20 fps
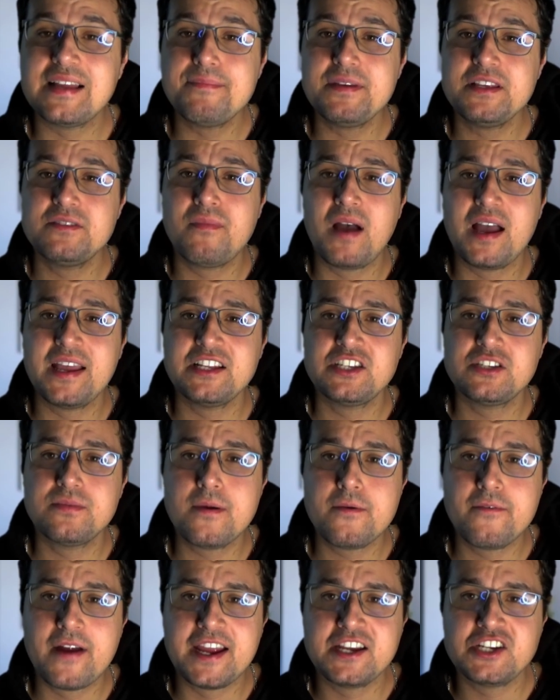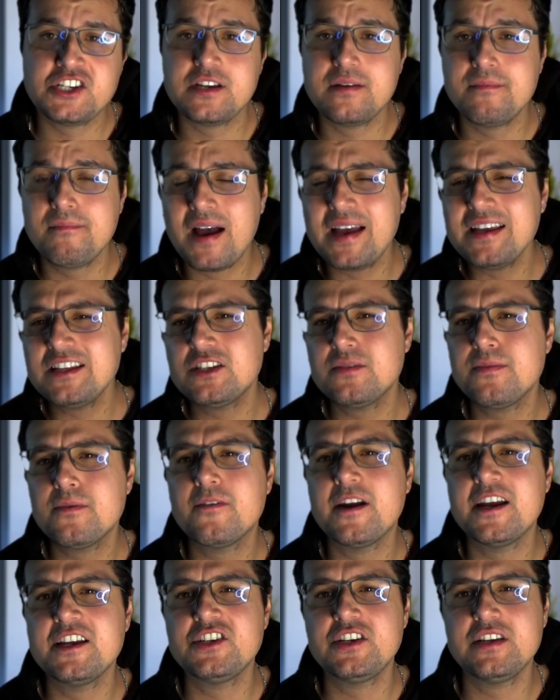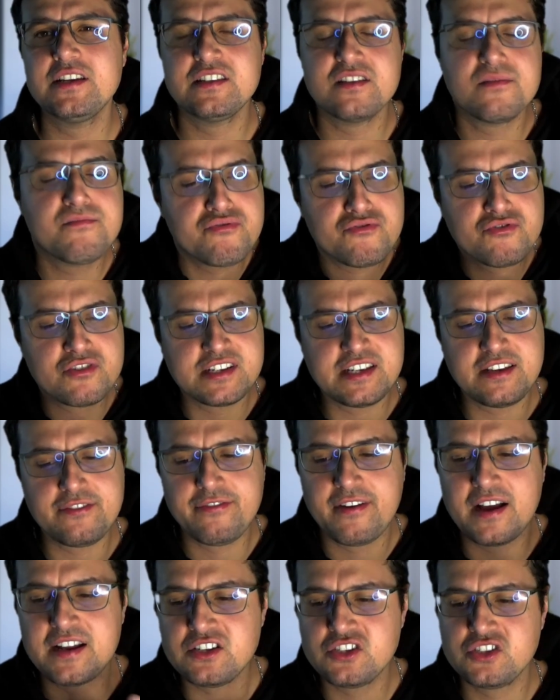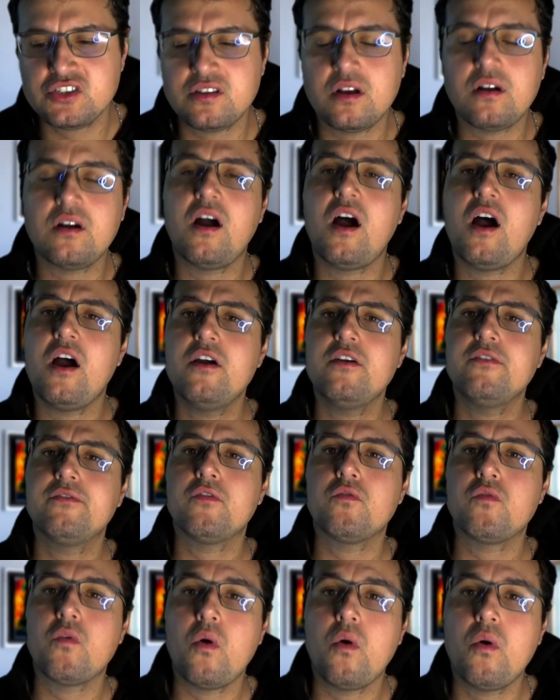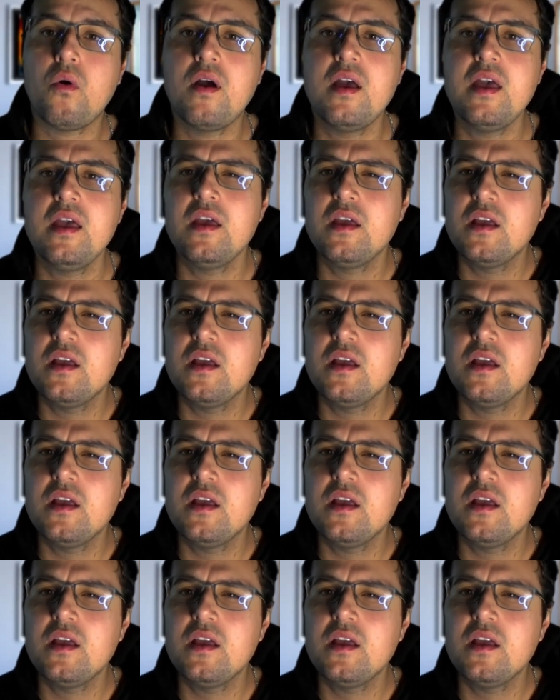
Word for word: up is My Inspiration. My Inspiration is a pretty fun song overall.